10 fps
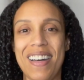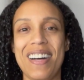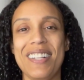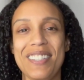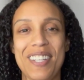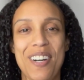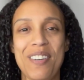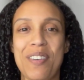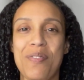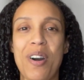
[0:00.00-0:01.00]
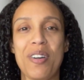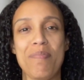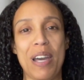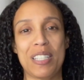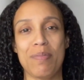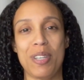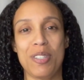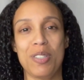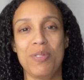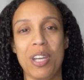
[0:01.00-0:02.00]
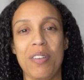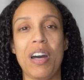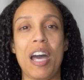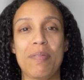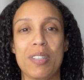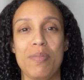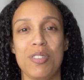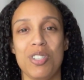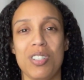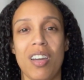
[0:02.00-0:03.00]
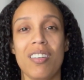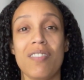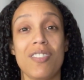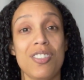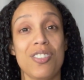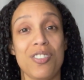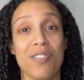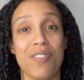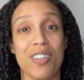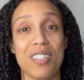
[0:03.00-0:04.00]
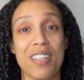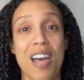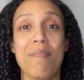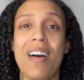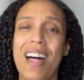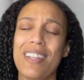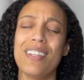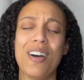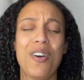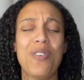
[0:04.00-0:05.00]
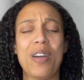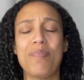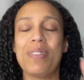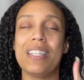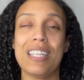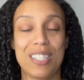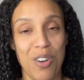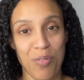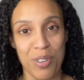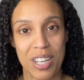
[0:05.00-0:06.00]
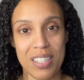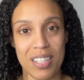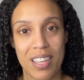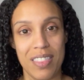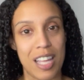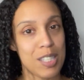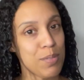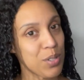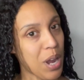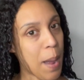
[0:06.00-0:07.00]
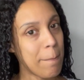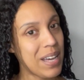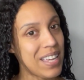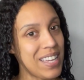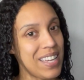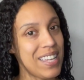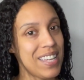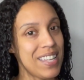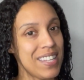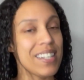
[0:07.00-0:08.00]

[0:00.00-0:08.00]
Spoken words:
Hello and welcome back to my YouTube channel. I'm Camille Chanel. If this is your first time, hello, and please don't forget to hit that subscribe button. In